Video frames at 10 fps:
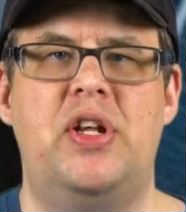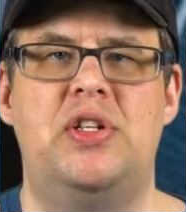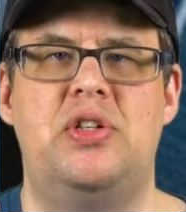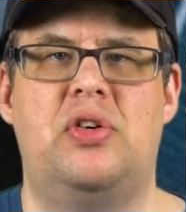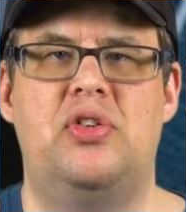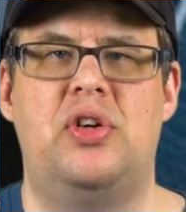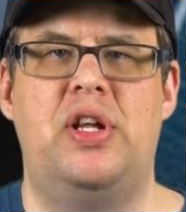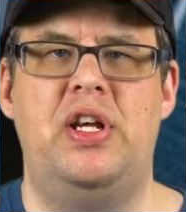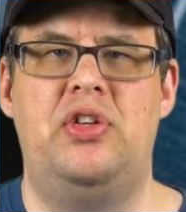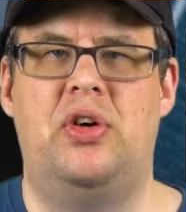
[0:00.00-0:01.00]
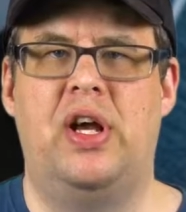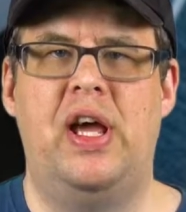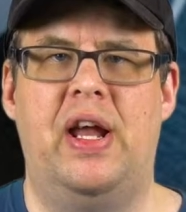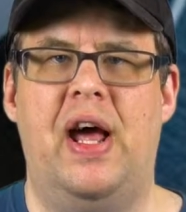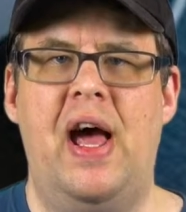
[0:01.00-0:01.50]
of the children he took
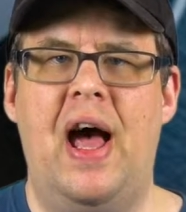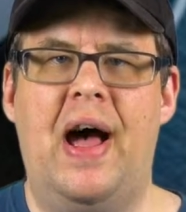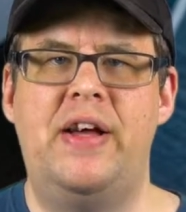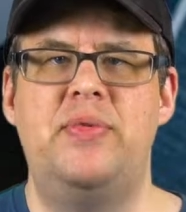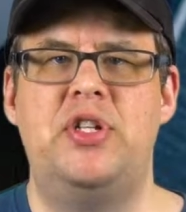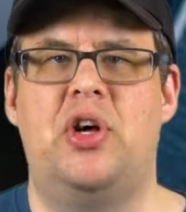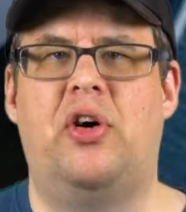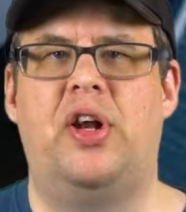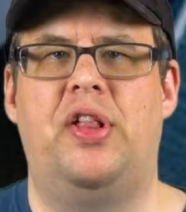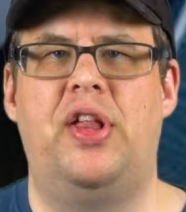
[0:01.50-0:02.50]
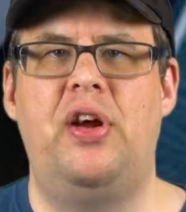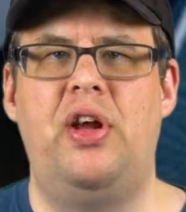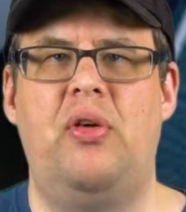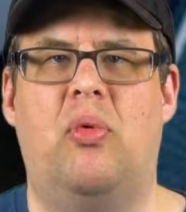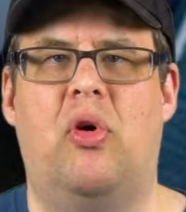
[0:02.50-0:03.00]
in. As we saw in
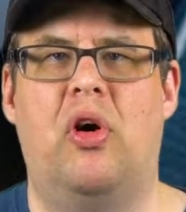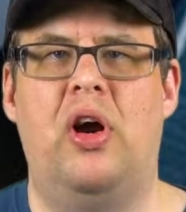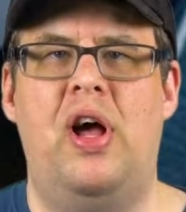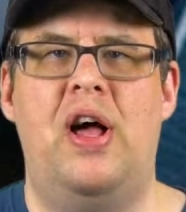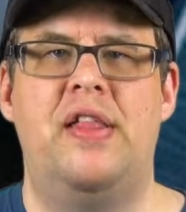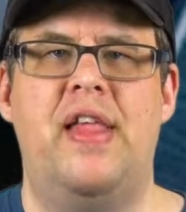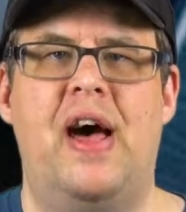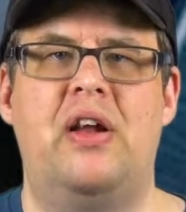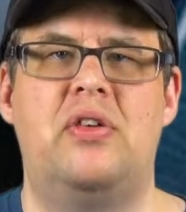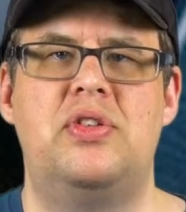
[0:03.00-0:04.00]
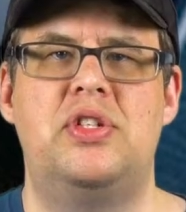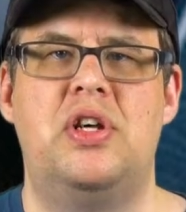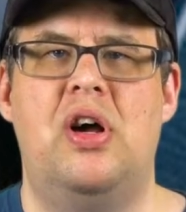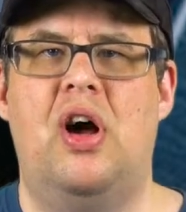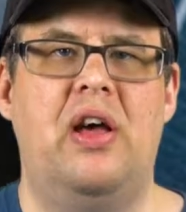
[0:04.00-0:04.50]
Infinity War,
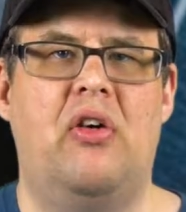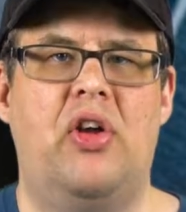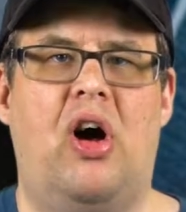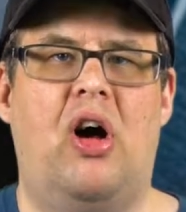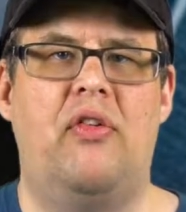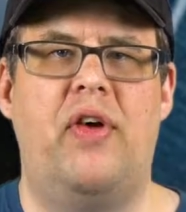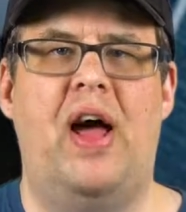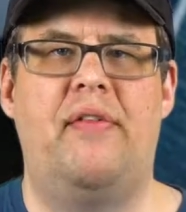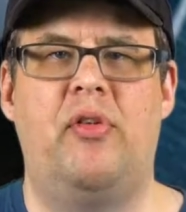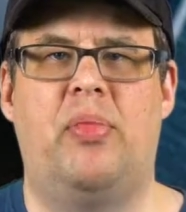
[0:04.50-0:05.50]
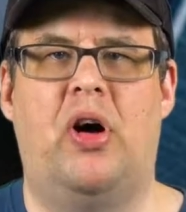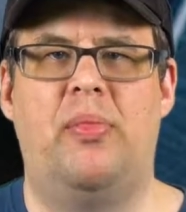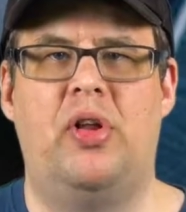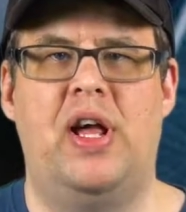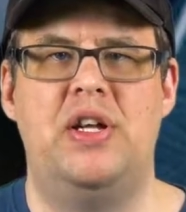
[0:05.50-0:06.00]
Thanos killed off half the
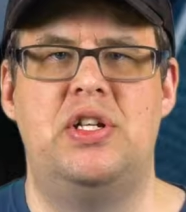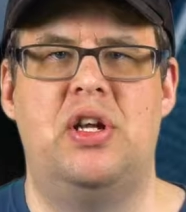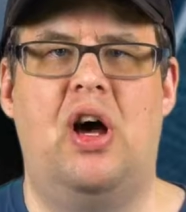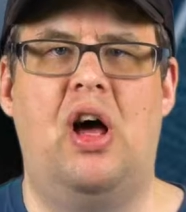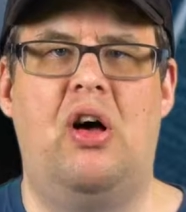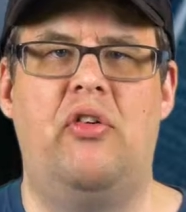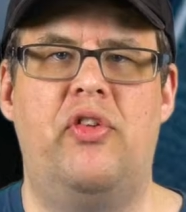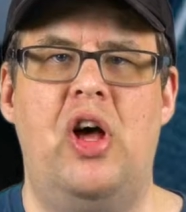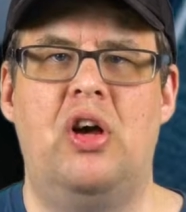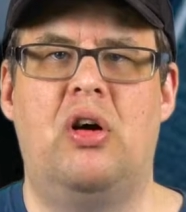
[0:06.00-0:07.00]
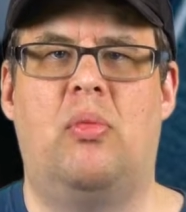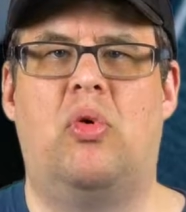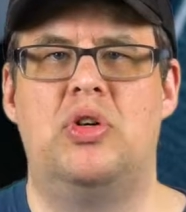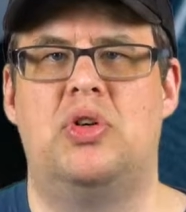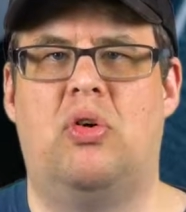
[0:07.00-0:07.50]
population of
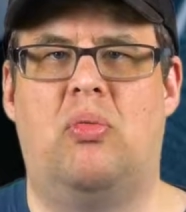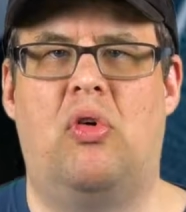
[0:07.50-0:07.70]
Gamora's home